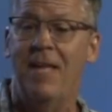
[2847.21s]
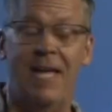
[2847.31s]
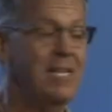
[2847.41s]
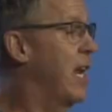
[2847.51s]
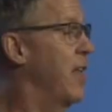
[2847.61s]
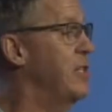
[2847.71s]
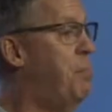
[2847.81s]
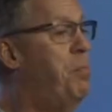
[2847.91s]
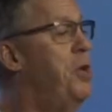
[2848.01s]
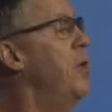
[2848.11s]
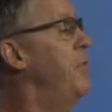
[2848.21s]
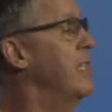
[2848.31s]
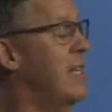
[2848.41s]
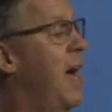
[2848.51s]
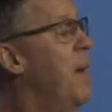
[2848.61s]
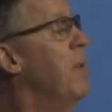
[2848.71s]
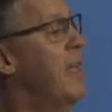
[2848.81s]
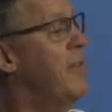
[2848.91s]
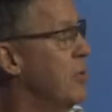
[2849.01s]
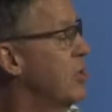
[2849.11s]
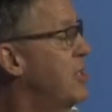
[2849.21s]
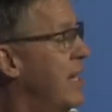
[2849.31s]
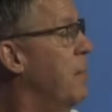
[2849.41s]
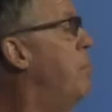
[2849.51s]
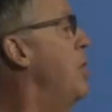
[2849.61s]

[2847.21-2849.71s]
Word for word: and he's got all these be- this unbelievable, stunning